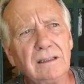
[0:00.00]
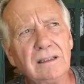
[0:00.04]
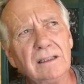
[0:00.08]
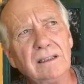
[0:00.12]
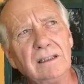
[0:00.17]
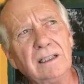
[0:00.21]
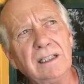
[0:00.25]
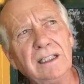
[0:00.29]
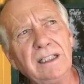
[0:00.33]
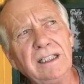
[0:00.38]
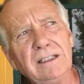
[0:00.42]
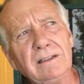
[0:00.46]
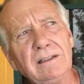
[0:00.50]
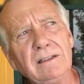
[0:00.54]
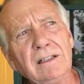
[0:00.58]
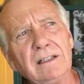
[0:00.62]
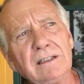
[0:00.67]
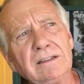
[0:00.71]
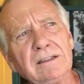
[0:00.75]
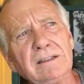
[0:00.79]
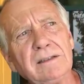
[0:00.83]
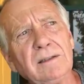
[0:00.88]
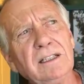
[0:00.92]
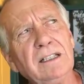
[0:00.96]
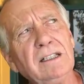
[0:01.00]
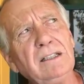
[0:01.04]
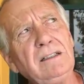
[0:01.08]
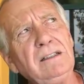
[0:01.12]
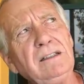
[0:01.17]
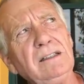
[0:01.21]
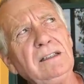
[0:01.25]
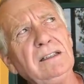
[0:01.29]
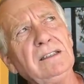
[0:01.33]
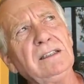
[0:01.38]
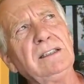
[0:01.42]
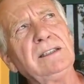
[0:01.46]
And he looks at
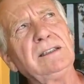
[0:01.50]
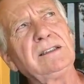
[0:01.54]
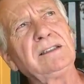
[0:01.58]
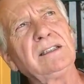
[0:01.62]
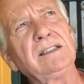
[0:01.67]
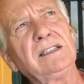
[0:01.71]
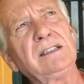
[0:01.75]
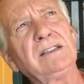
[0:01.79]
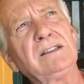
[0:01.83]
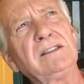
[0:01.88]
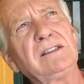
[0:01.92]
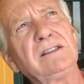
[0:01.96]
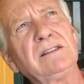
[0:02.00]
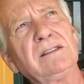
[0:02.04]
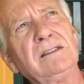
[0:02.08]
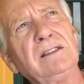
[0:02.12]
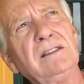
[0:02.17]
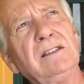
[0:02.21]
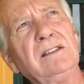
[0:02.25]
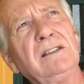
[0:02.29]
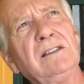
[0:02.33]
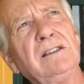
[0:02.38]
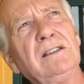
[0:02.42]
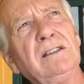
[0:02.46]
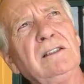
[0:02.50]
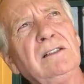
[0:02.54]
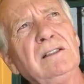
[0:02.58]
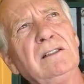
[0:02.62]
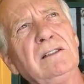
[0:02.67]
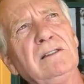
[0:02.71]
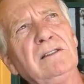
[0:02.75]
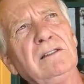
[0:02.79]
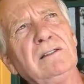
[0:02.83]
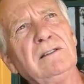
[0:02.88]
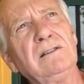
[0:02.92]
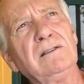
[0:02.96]
it, and he says,
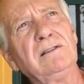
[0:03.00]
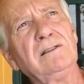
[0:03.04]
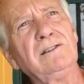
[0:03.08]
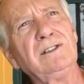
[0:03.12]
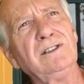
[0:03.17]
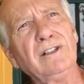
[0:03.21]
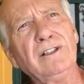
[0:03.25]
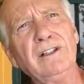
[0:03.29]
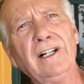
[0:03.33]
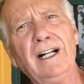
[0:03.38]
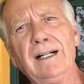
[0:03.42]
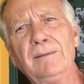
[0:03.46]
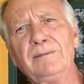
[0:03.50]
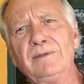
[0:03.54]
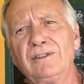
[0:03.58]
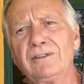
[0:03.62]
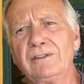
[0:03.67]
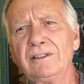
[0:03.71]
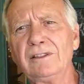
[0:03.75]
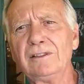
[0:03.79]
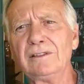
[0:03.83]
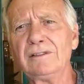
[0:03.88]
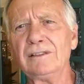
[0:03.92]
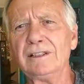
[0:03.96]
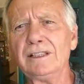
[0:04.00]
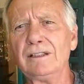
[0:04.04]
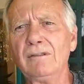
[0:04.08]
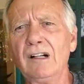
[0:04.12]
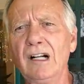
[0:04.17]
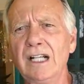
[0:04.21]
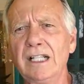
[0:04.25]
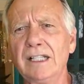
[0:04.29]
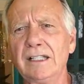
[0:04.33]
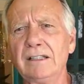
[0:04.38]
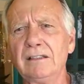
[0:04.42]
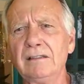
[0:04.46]
you're absolutely
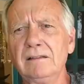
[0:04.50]
right.